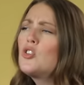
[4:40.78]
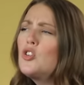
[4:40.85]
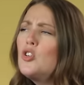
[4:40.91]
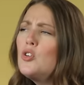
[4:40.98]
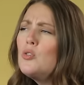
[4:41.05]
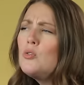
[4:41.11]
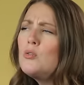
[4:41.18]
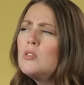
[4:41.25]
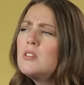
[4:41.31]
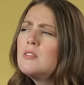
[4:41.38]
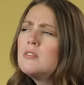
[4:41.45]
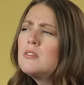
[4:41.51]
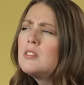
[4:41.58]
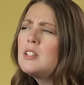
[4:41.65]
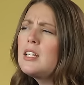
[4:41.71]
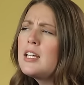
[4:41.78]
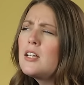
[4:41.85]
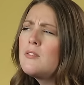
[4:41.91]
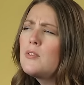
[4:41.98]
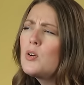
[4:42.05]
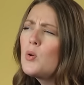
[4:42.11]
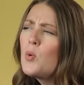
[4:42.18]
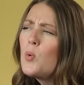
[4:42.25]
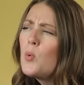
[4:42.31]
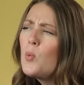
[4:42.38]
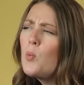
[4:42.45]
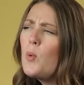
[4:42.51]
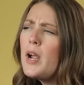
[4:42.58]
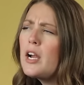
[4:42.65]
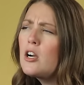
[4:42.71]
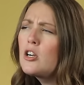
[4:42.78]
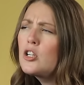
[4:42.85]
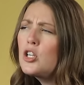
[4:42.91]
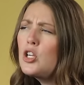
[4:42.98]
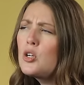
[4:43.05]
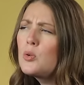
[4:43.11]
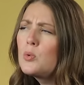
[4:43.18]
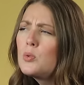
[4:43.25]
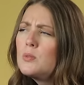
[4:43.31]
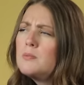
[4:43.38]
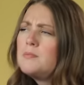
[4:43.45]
You live where you.